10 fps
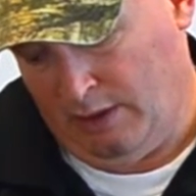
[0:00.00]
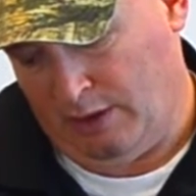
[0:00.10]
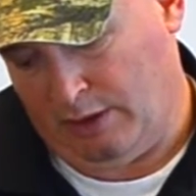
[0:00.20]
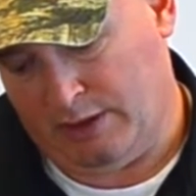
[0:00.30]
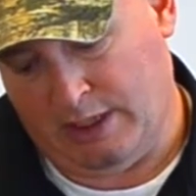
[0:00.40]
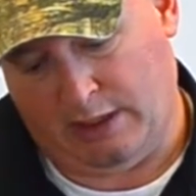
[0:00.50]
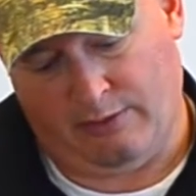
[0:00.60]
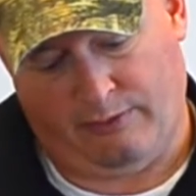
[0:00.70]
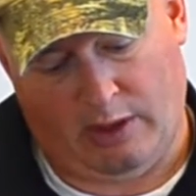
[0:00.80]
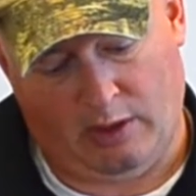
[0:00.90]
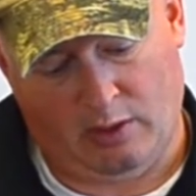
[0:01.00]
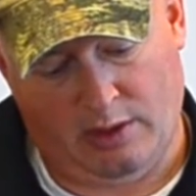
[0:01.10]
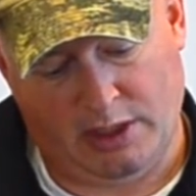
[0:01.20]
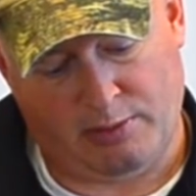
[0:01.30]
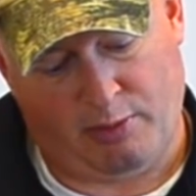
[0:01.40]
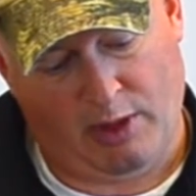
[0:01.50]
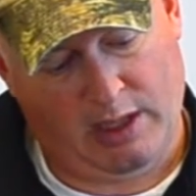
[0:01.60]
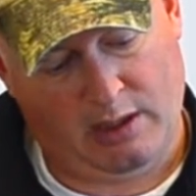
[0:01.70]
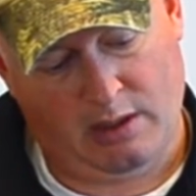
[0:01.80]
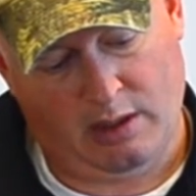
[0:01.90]
Then you're going to take your follower and
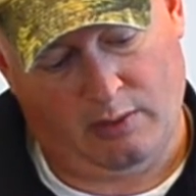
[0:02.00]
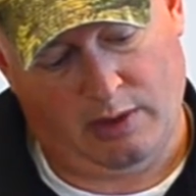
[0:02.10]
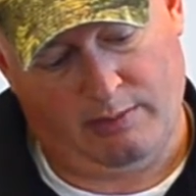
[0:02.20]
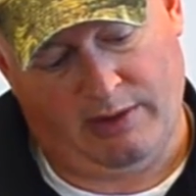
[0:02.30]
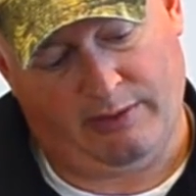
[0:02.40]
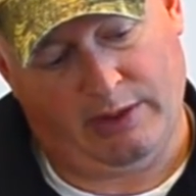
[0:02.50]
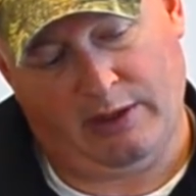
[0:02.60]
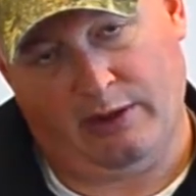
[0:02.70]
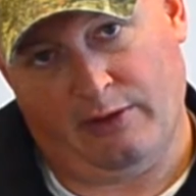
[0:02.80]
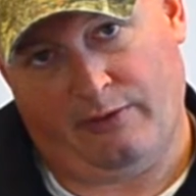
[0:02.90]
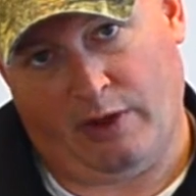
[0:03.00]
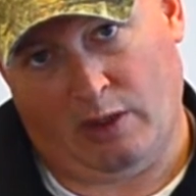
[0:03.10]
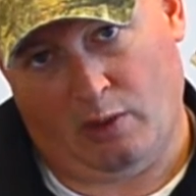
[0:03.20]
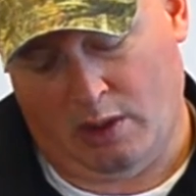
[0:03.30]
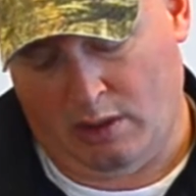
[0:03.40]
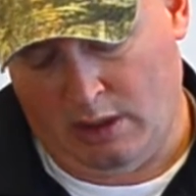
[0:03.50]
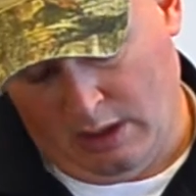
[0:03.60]
spring, and with the beveled end of the follower,